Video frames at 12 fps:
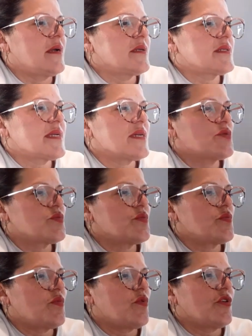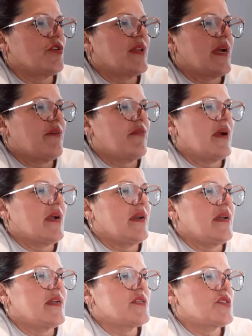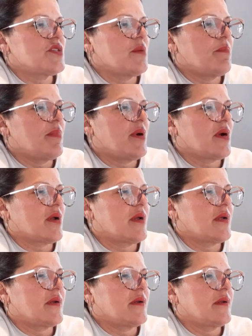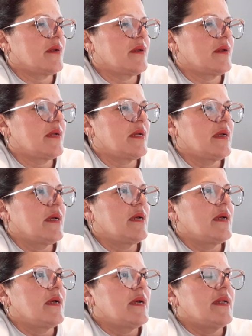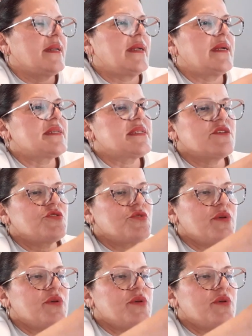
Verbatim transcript: It says water directly into the bucket. Then it tells you